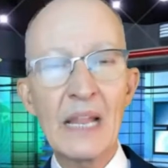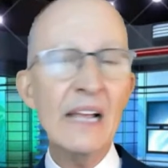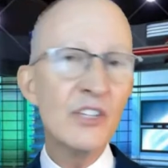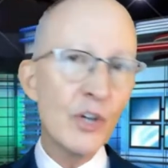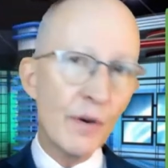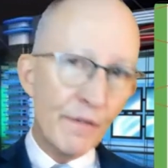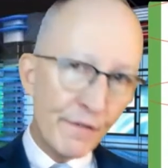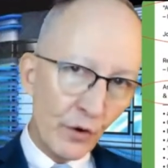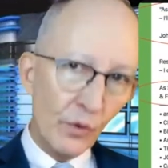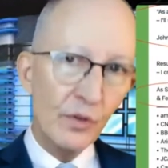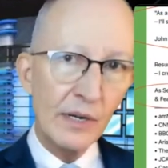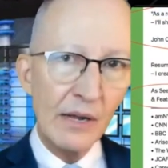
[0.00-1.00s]
As you go
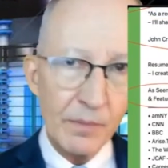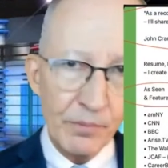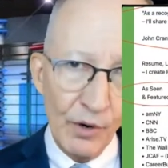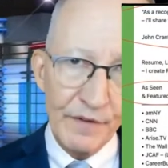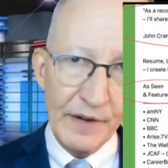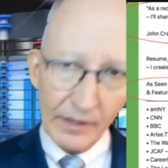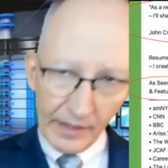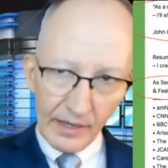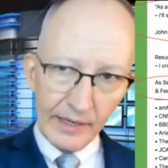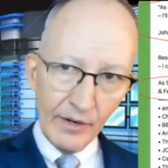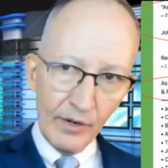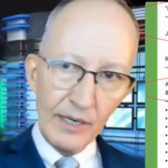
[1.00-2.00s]
further down the profile, now
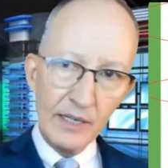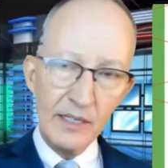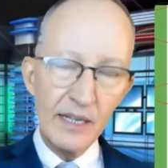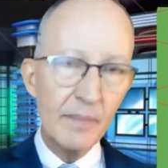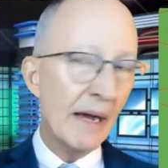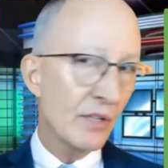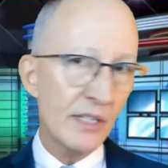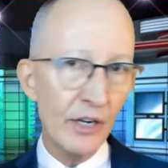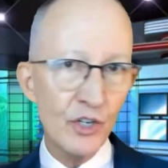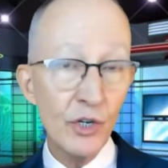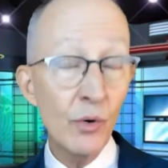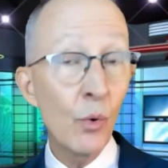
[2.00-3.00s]
here is the about
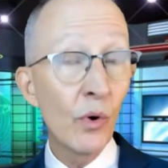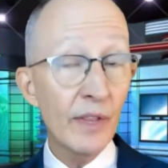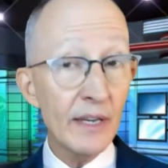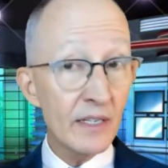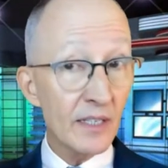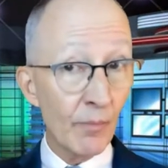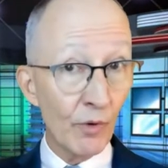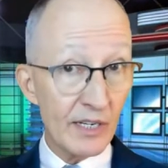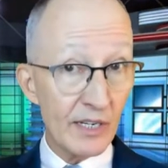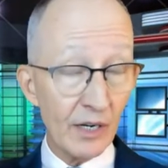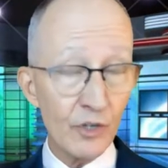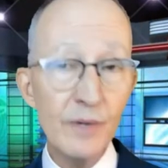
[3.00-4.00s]
section or the summary
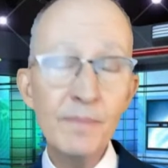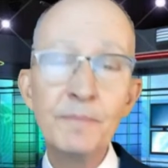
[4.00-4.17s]
section.